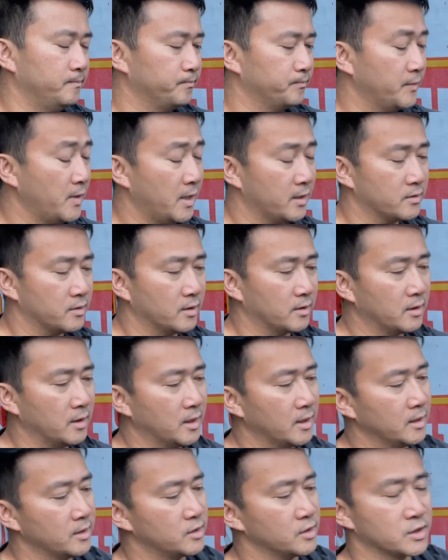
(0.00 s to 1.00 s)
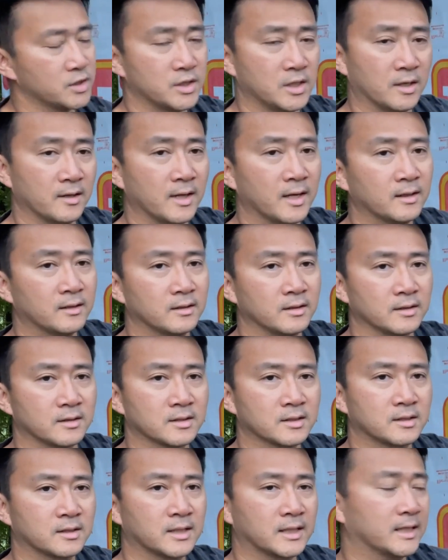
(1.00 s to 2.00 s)
Yeah, so I thought I'd just share that.
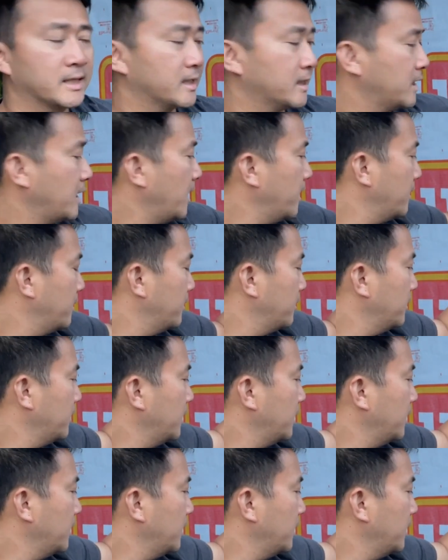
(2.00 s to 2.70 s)
It's kind of